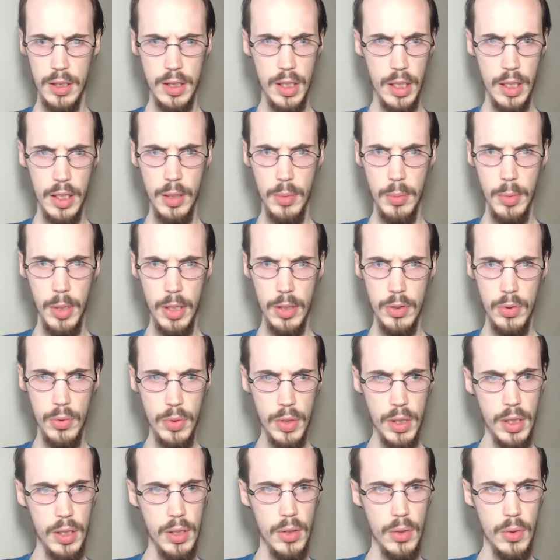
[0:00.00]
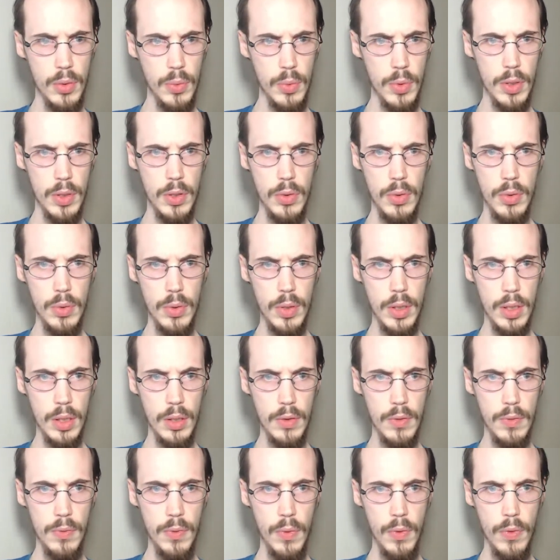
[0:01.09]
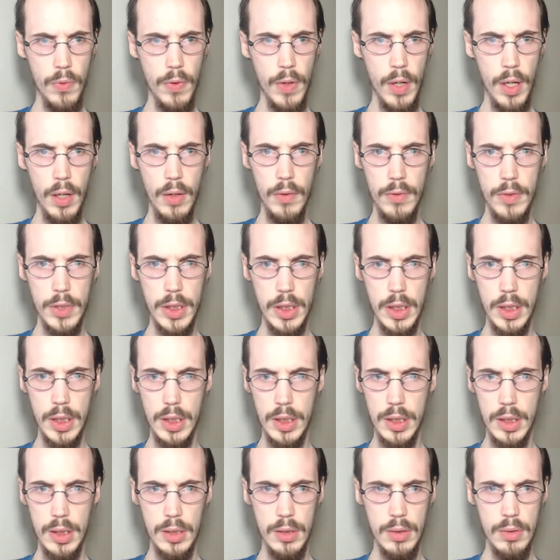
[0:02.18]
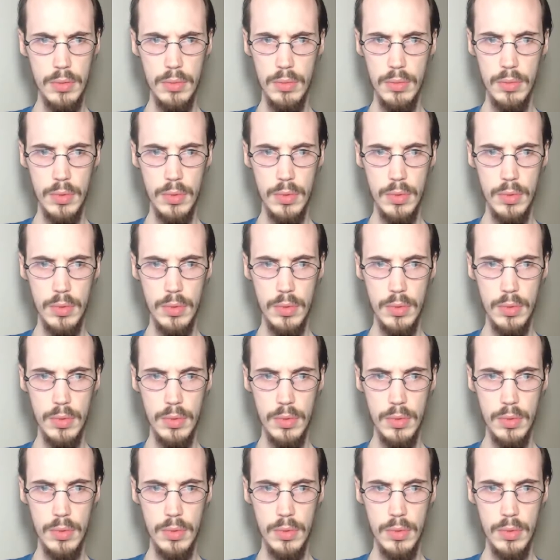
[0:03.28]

Like coming out of Jolene, 2, 3, 4, 5, 6,